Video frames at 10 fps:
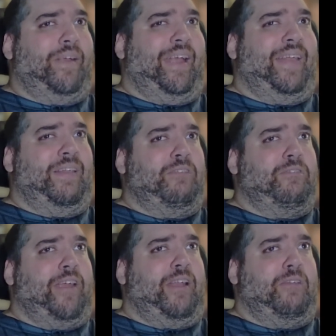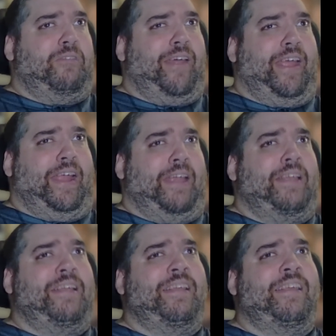in the vein of like
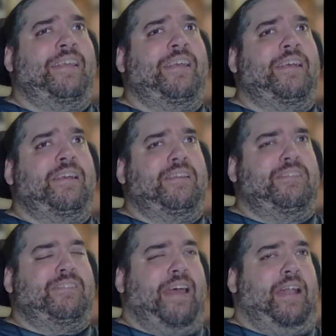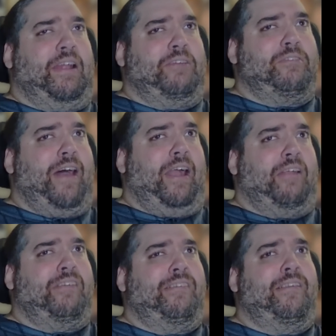Sonic
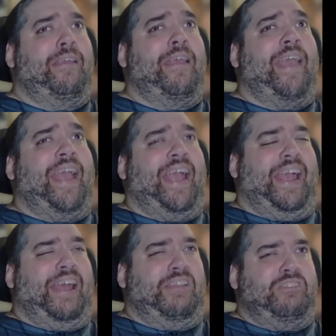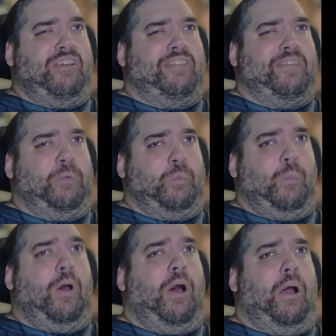Fox and Justin
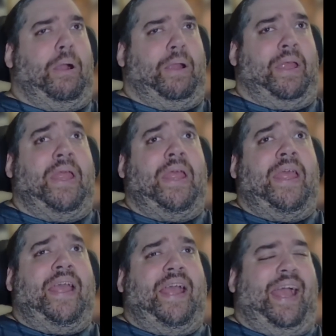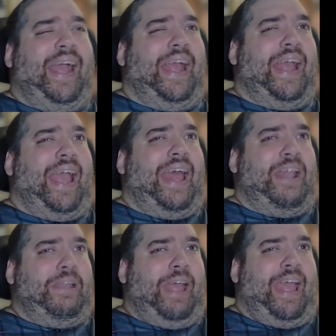Long
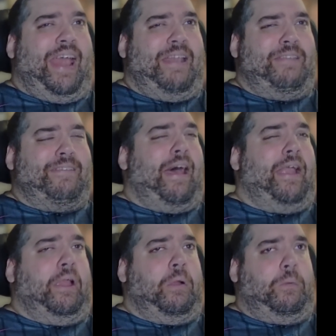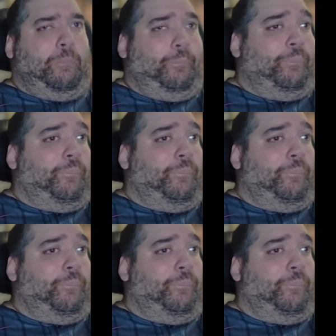and Daigo,